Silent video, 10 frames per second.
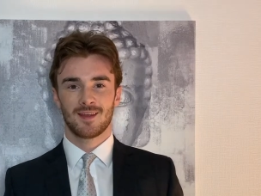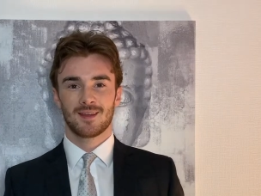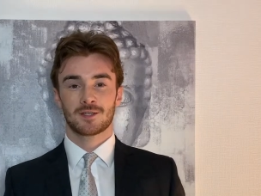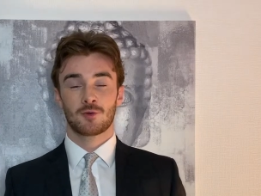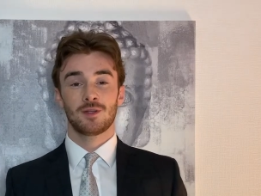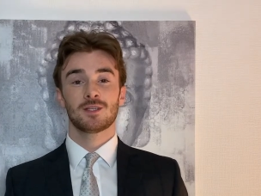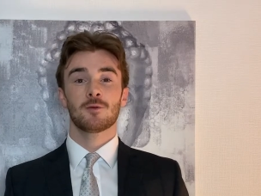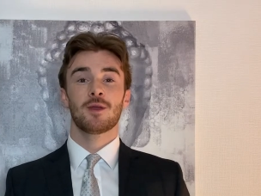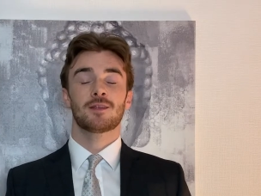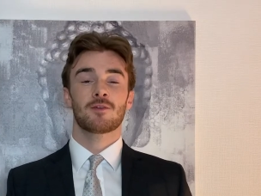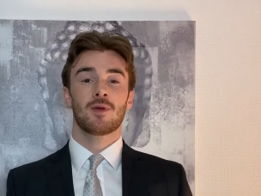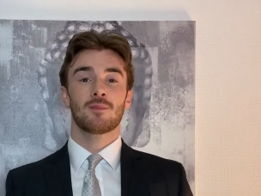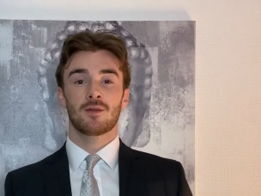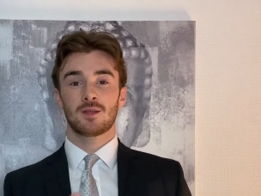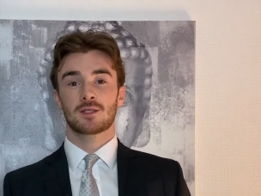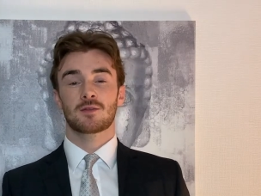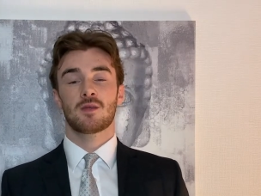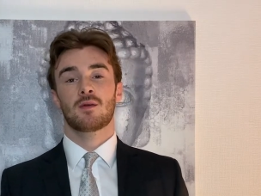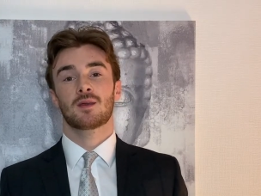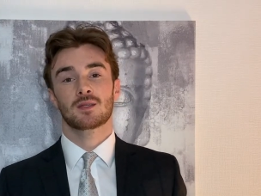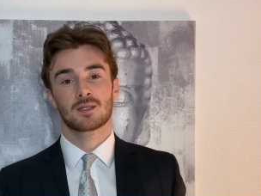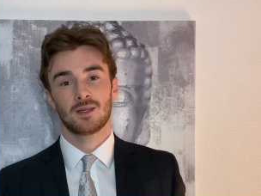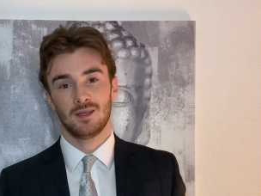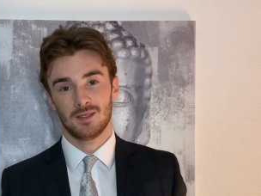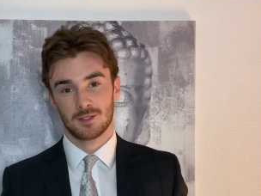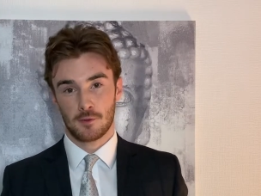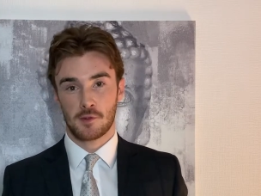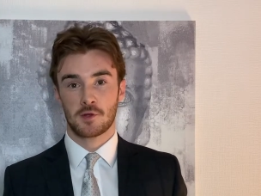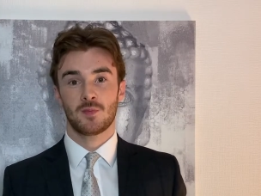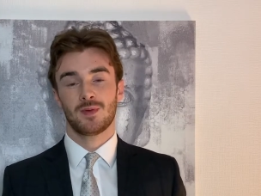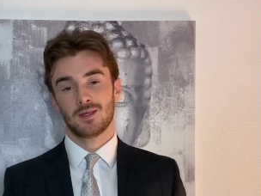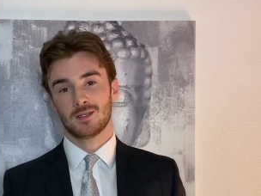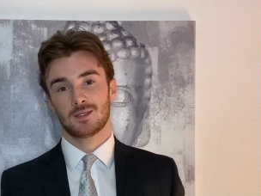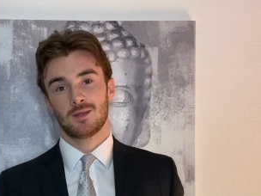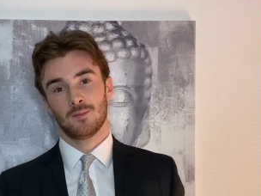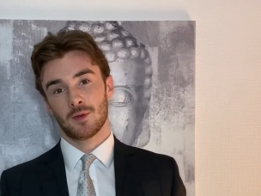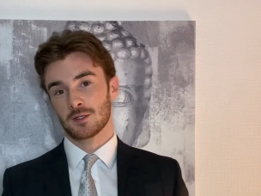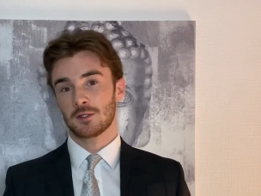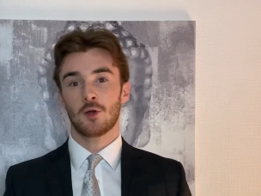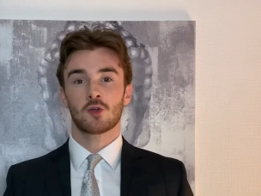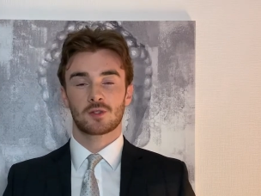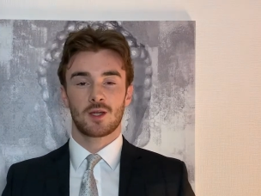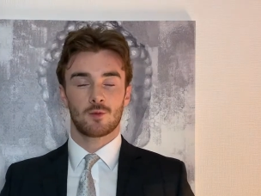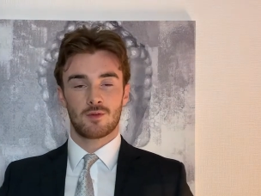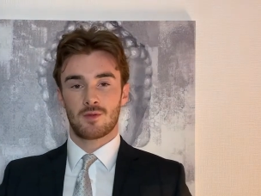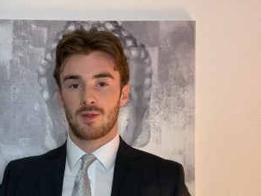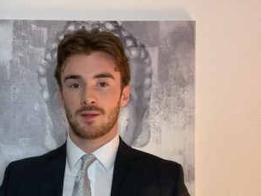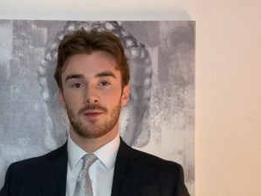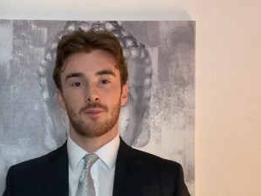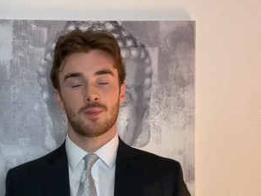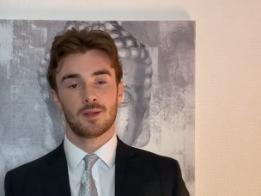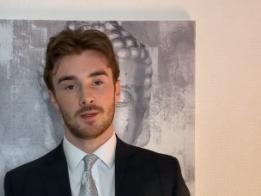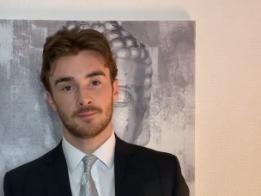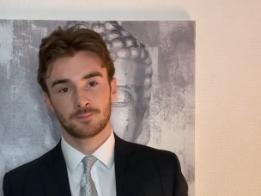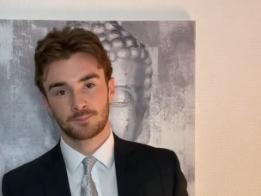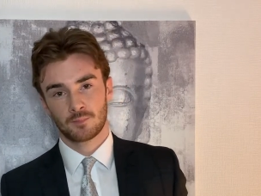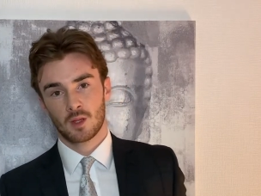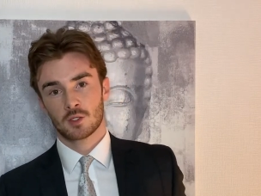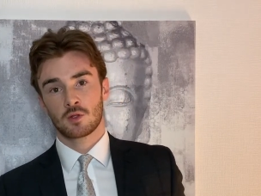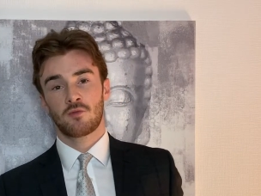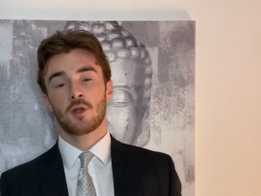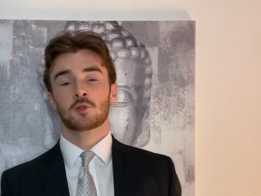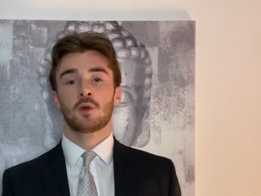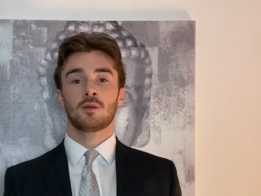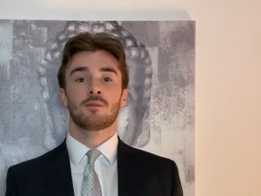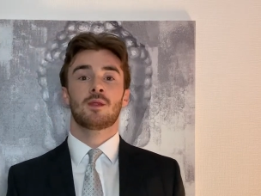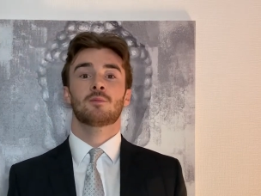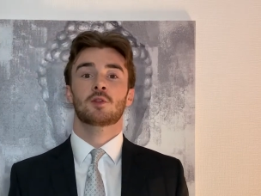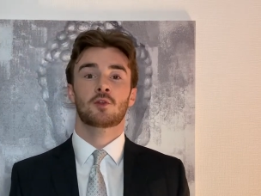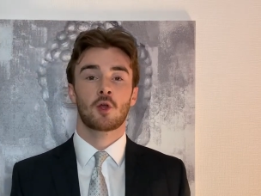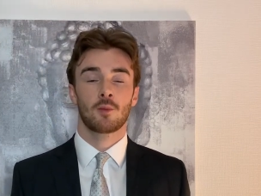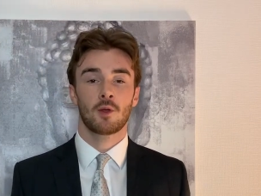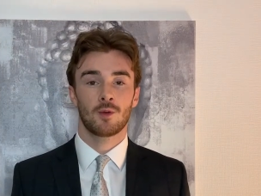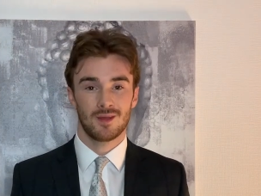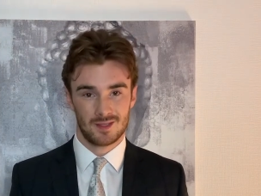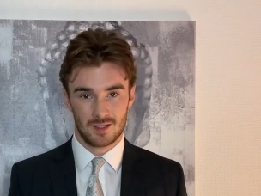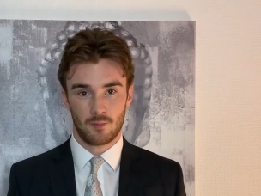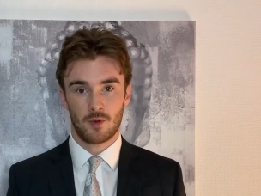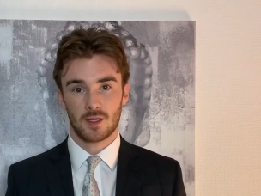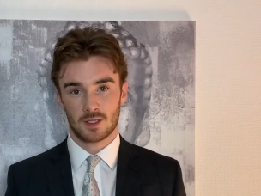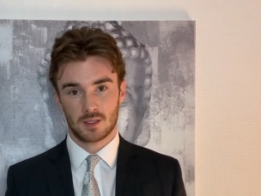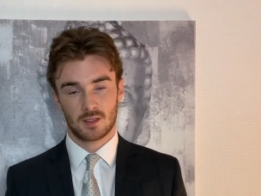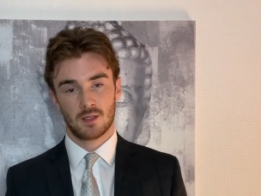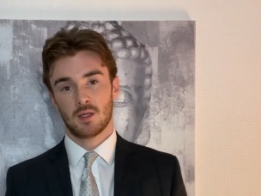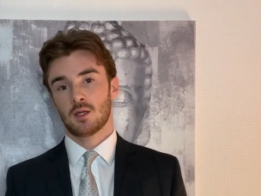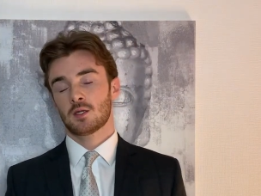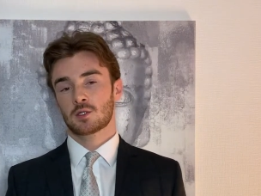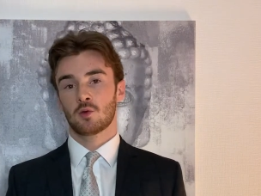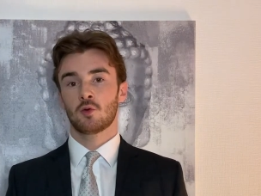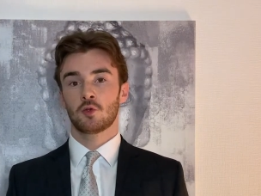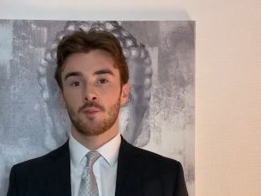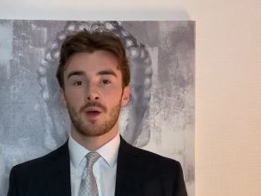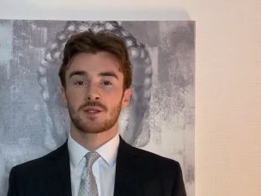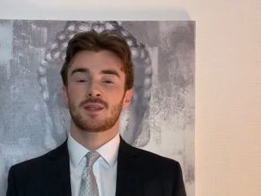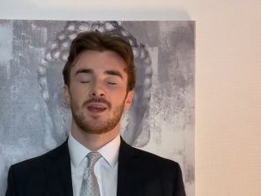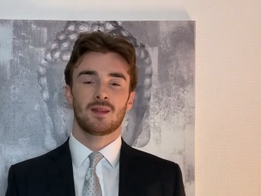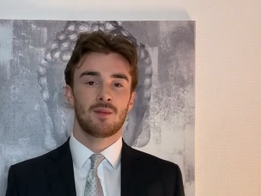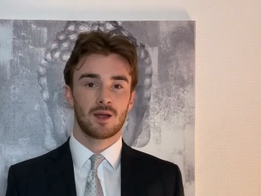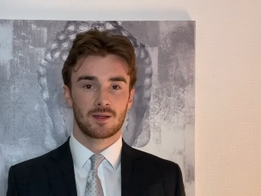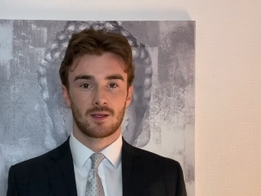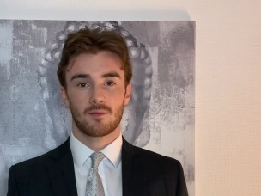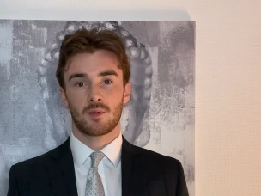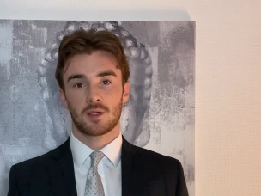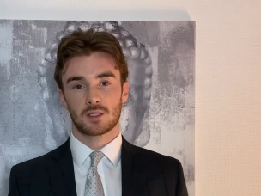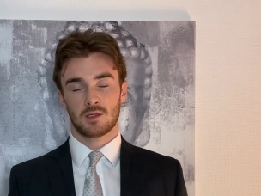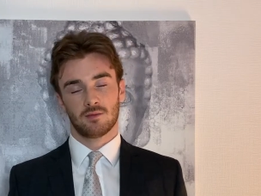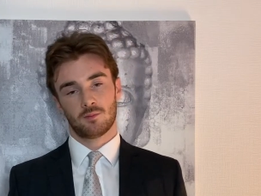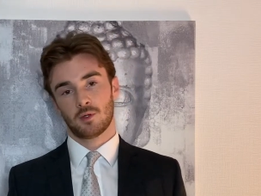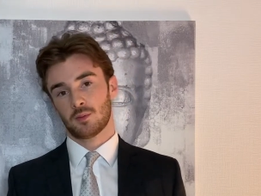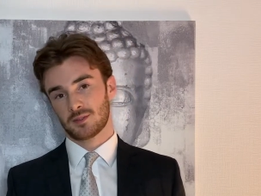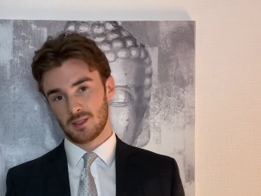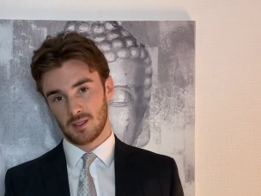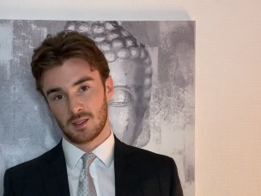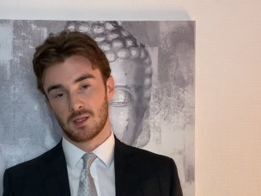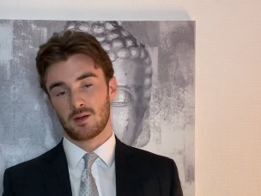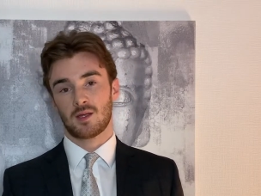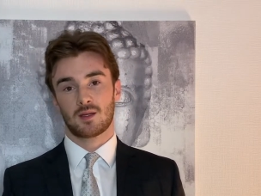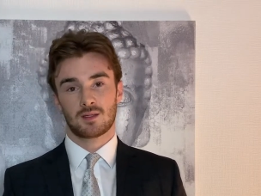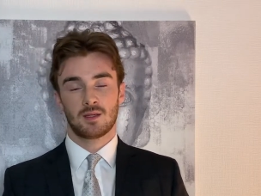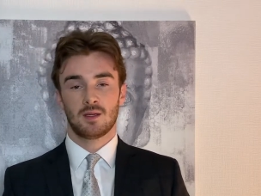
So an easy way to remember these 3 things is the 3 P's, because they all start with the letter P. So the first one that I'm going to talk about is the price. So you must get the marketing price of the property correct.